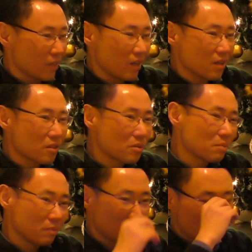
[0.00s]

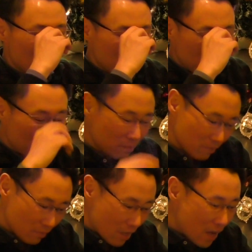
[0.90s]
Yes,
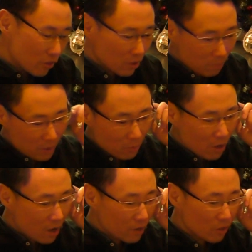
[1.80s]
And actually, people
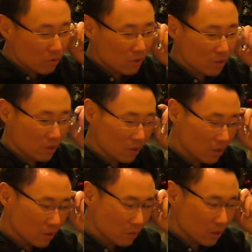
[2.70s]
argue uh,
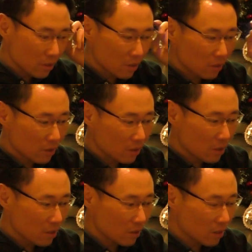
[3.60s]
the
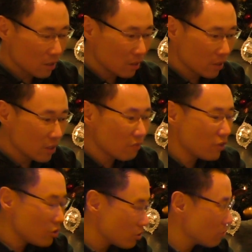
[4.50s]
uh,
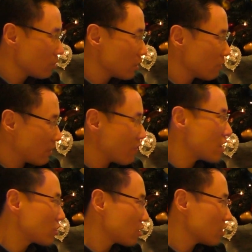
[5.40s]
individual
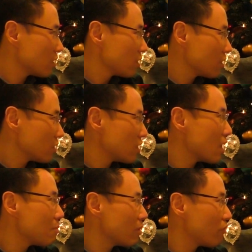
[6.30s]
investor is
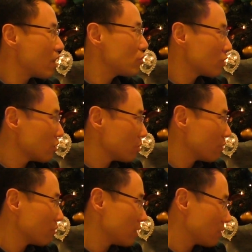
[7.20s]
non-professional
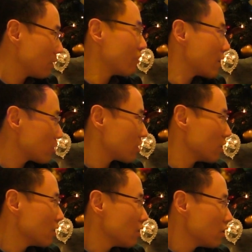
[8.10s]
in, in investor.
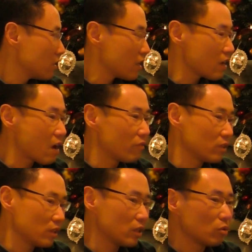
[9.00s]
They
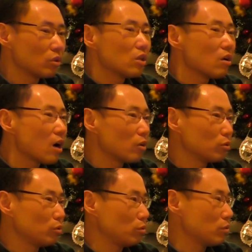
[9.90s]
have they don't know how
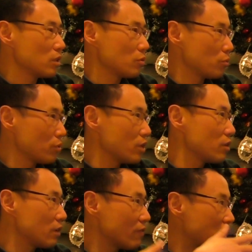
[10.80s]
to do the real
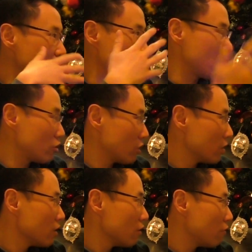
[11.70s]
investigation
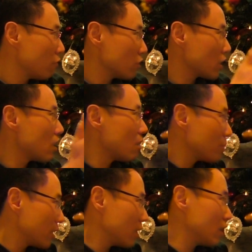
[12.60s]
for the
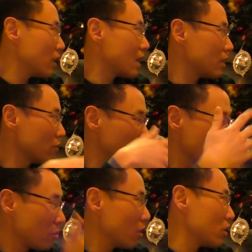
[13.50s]
company and
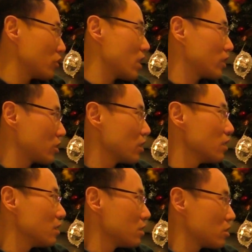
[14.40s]
for projects.
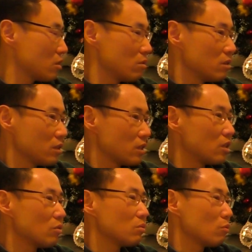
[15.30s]
So they
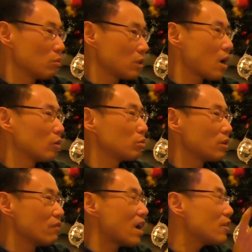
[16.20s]
know how to
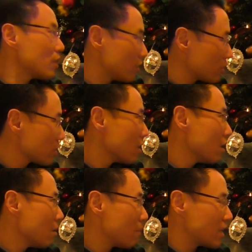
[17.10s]
evaluate.
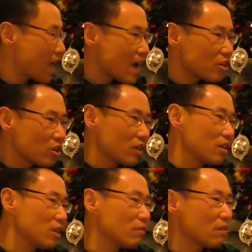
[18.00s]
Yes. But actually,
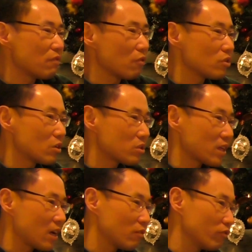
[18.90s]
even for those
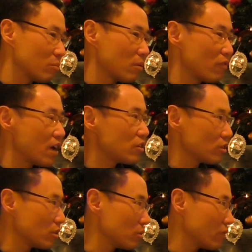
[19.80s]
kind of
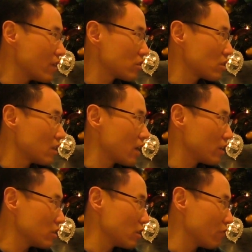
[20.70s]
professional investor like
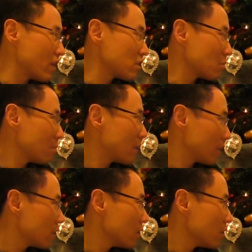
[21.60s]
the investment bank,